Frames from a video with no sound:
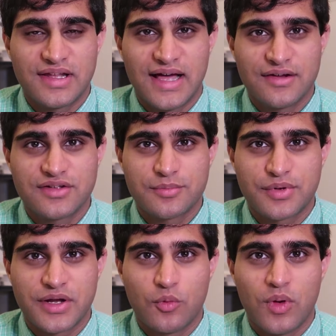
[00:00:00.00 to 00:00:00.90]
allowed to
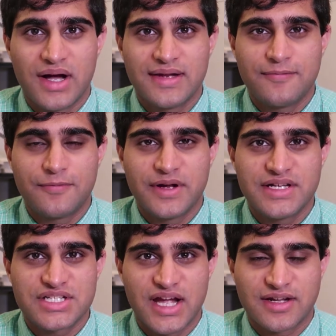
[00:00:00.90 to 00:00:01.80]
bring 1
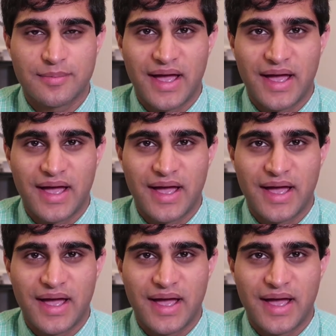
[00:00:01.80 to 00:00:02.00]
free checked